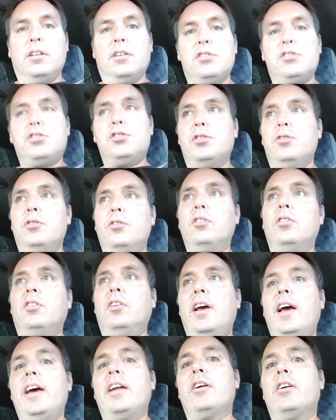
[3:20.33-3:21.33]
Sooner or
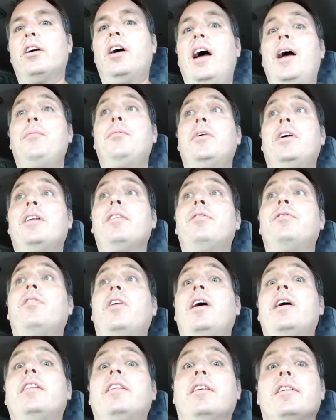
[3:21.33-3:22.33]
later, I'm gonna
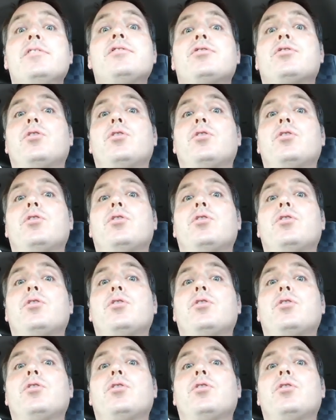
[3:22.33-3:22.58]
find this